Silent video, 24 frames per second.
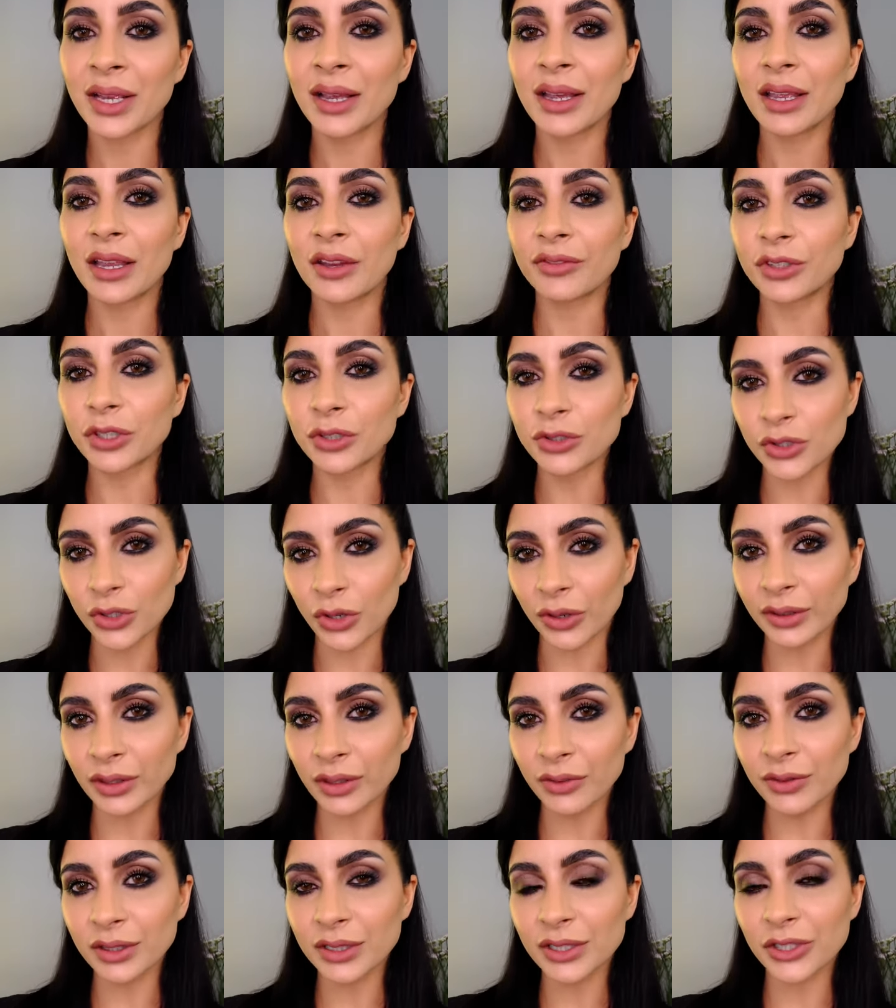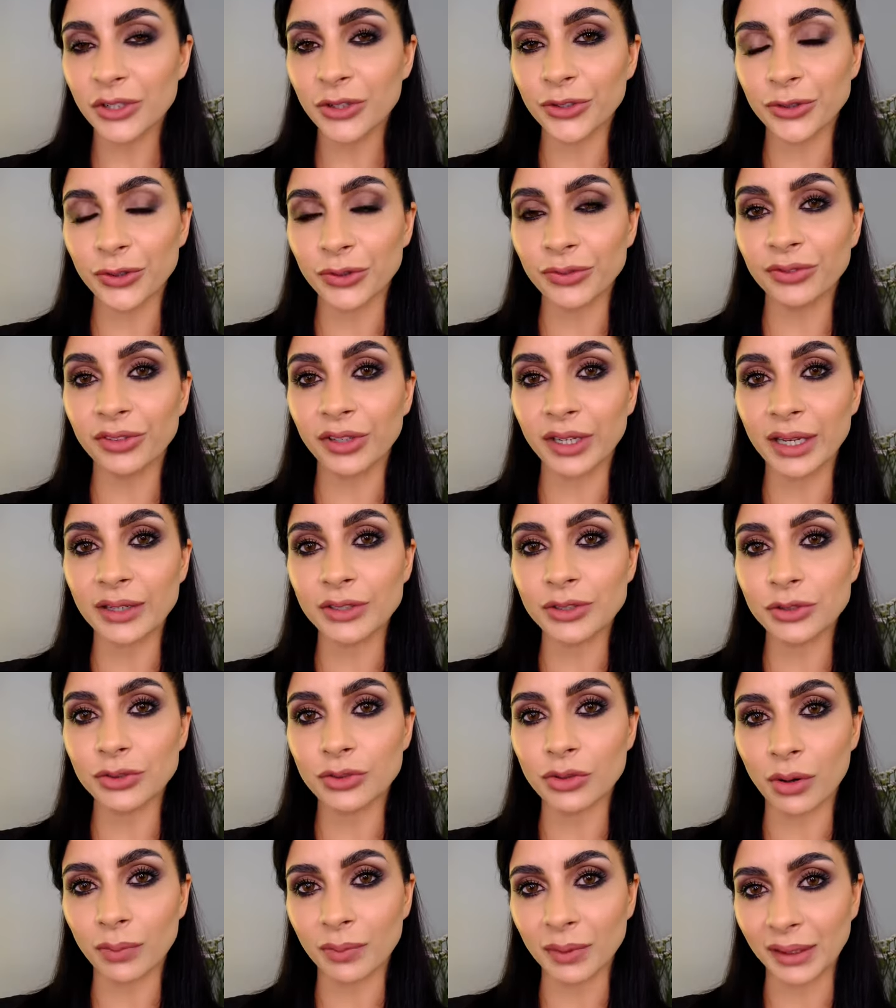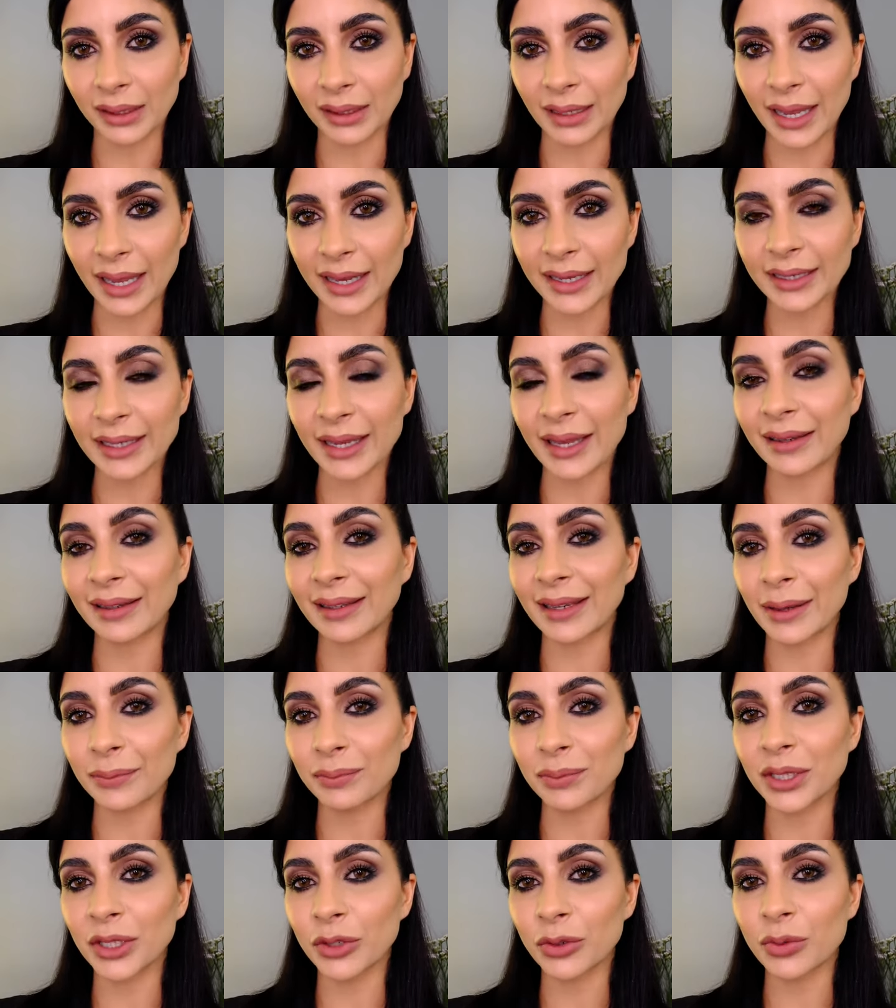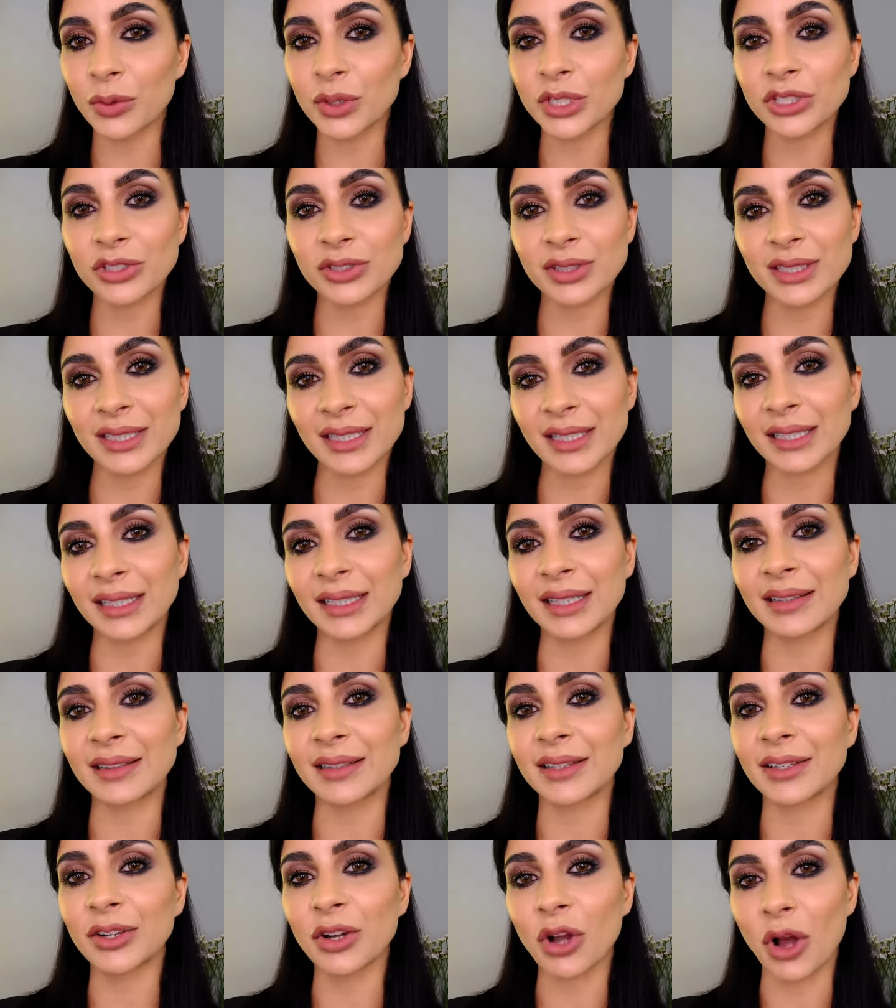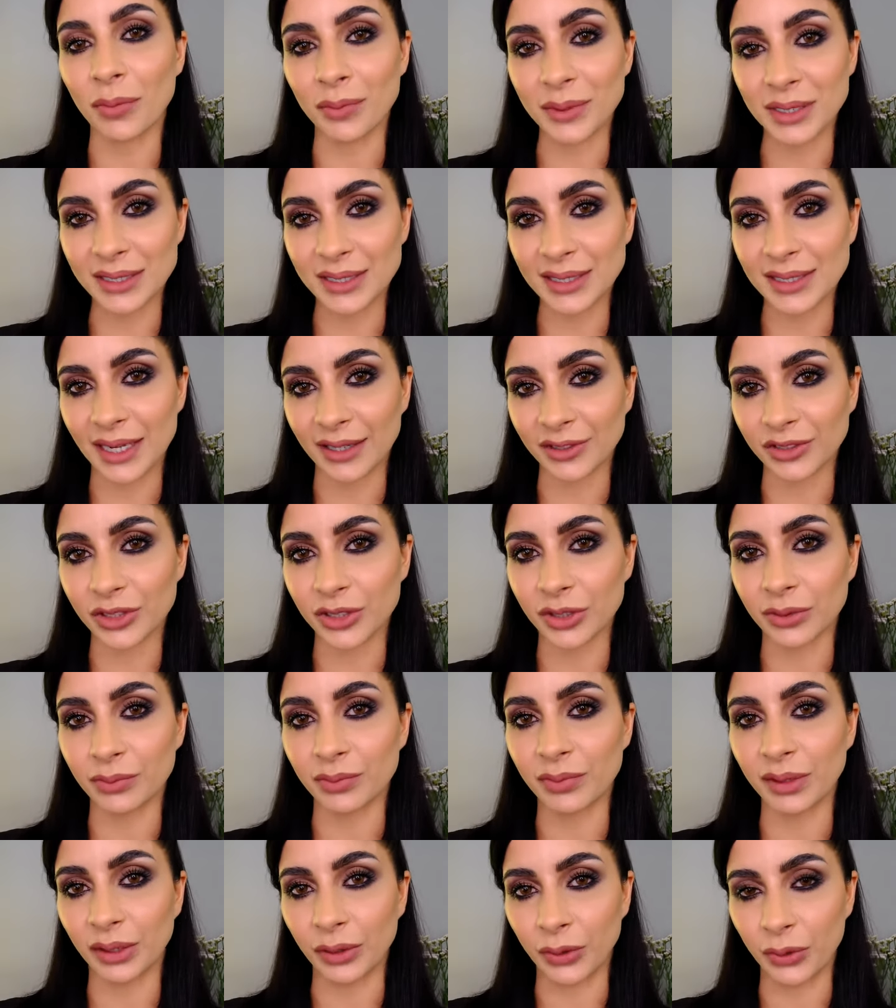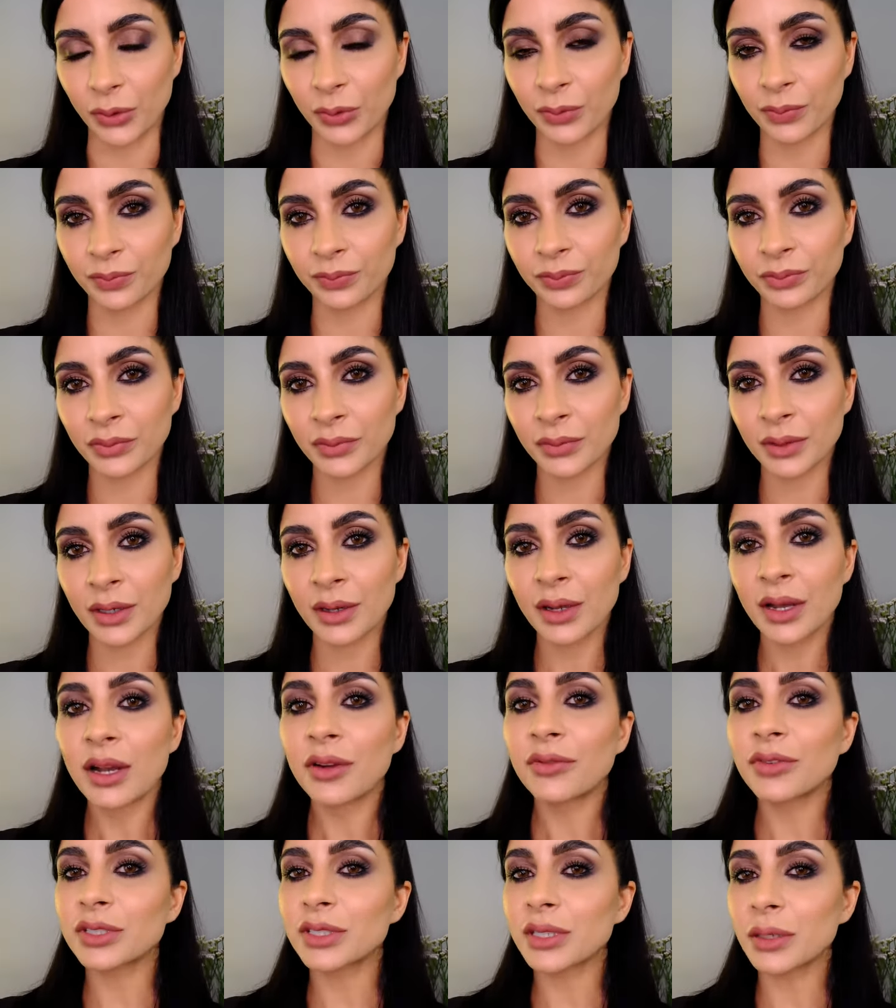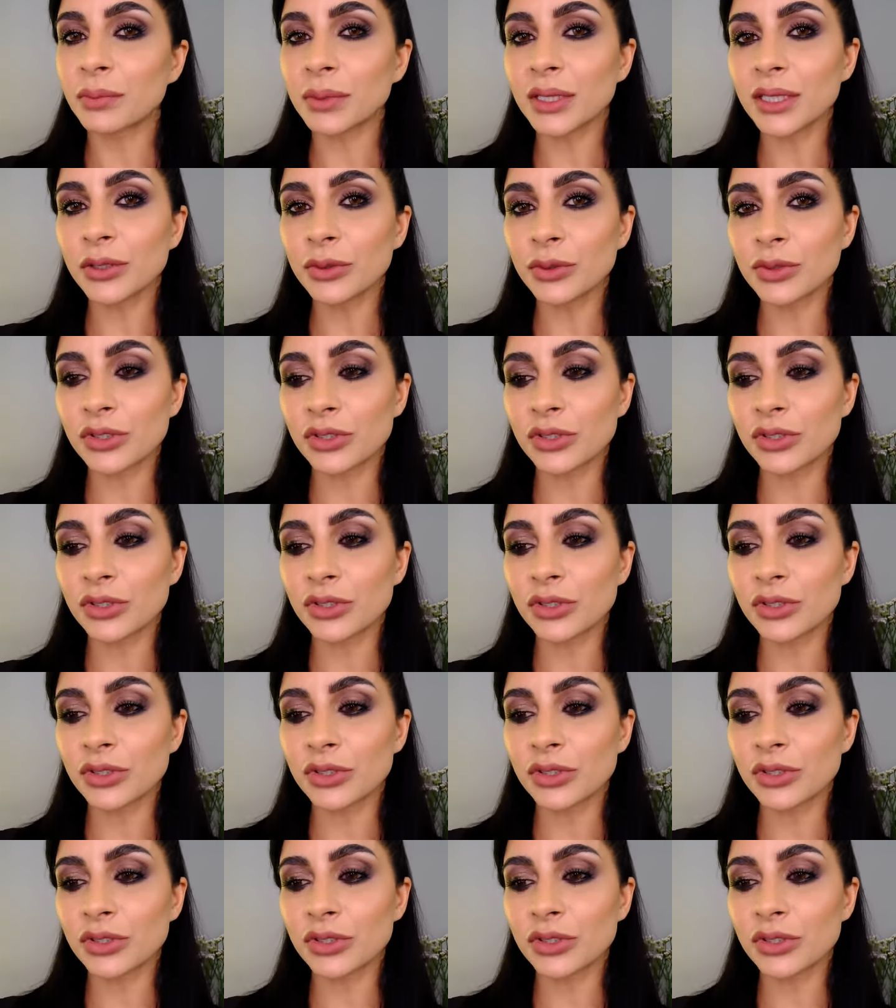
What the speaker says: If you enjoyed the video, don't forget to drop a like and let me know what you think in the comments section below. For somebody who's